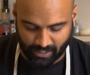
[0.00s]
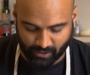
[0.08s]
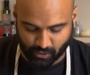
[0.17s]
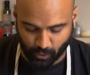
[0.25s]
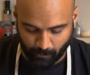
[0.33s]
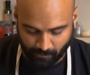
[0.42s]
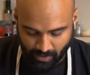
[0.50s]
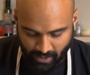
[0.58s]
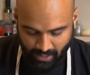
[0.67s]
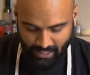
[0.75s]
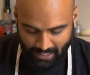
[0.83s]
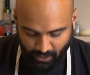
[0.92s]
like so,
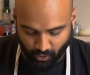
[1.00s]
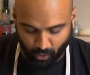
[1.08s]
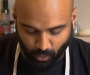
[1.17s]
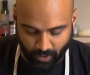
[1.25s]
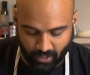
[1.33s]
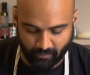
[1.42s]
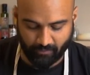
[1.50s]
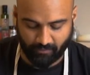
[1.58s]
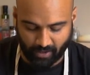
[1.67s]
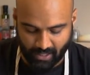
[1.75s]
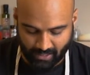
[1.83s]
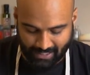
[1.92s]
and going
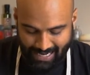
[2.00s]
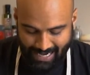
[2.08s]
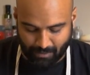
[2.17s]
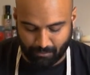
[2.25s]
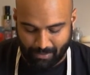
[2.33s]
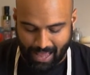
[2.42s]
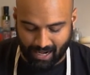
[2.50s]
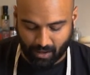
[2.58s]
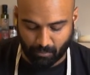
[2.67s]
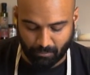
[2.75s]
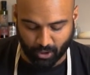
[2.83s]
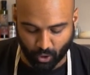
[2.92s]
front and
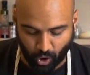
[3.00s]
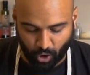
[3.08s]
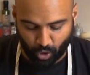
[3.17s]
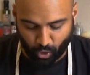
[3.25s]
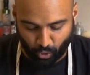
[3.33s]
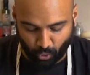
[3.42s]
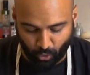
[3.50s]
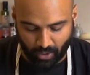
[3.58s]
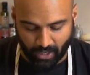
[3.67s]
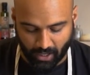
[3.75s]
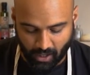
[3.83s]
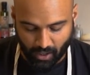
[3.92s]
back, but not
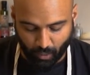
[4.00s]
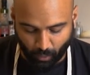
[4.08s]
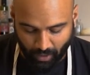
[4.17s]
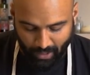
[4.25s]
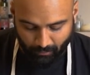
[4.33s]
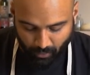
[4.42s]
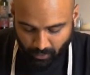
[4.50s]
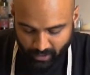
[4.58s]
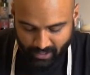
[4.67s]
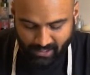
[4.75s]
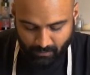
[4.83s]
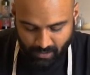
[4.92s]
rolling. What I'm doing
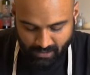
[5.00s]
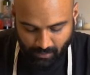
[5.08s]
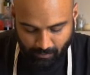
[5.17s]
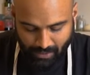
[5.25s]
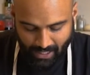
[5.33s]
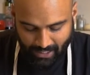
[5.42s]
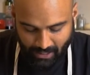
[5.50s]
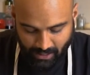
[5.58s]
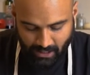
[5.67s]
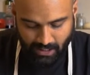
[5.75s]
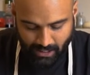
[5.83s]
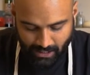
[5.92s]
is I'm just applying a
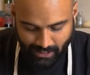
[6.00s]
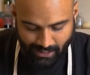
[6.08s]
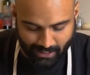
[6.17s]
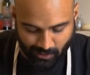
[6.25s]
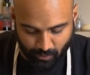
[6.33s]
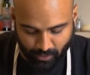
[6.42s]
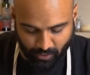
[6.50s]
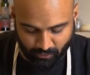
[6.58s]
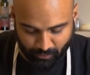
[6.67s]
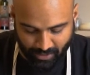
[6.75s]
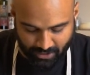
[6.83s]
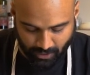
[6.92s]
little bit of
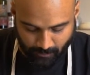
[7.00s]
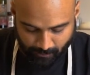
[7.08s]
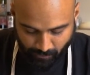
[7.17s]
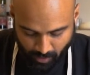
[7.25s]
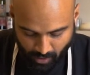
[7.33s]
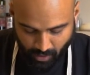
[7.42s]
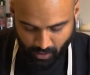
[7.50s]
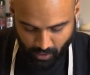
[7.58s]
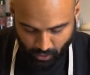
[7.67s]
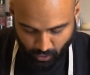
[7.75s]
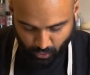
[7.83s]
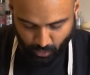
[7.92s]
pressure
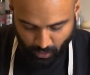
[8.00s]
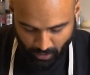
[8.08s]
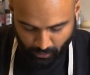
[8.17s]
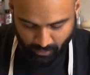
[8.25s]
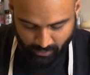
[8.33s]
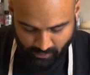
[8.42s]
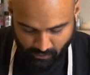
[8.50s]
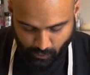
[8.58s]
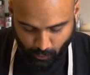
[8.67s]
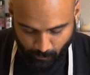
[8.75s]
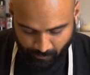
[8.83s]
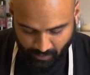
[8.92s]
throughout this
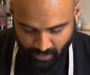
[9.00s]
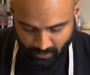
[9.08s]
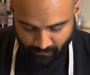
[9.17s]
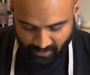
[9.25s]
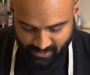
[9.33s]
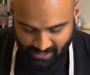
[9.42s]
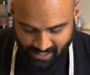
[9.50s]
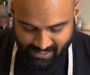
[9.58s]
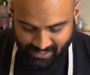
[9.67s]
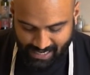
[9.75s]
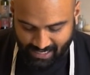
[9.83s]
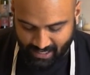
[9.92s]
dough. If it starts
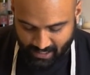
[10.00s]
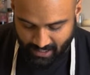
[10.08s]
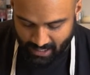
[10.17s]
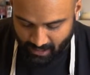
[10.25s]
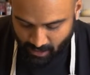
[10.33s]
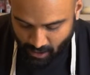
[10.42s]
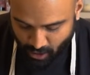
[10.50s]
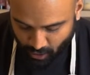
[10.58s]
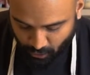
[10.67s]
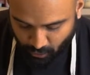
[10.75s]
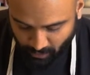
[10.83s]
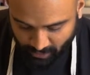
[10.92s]
cracking again,
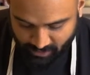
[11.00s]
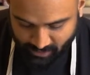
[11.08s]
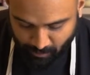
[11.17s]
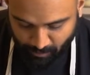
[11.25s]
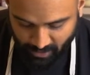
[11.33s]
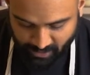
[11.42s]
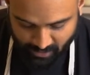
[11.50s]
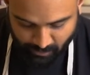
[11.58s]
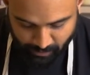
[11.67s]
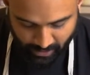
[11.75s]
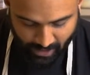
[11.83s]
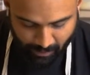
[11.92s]
you can simply just
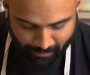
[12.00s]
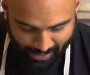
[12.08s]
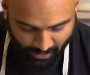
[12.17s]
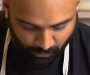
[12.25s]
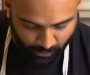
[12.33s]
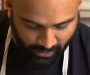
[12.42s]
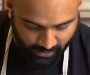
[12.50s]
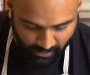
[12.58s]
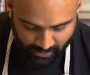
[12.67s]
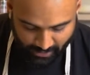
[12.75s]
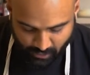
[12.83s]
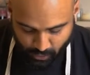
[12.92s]
bring it back together
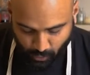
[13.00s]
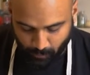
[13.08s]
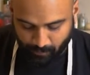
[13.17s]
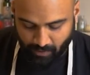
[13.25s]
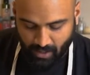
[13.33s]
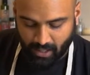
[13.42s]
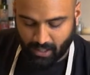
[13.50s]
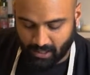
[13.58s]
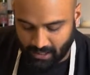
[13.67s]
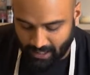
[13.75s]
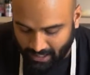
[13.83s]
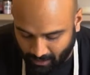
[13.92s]
like so.
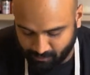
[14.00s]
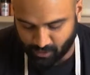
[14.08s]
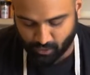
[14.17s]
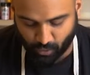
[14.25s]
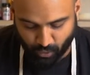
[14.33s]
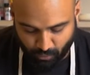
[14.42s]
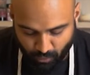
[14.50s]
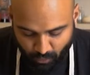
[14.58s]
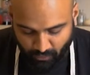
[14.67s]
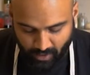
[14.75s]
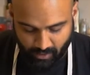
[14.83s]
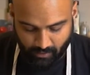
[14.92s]
Then I'm just going to move
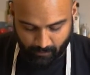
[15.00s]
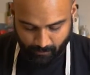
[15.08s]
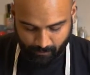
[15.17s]
it,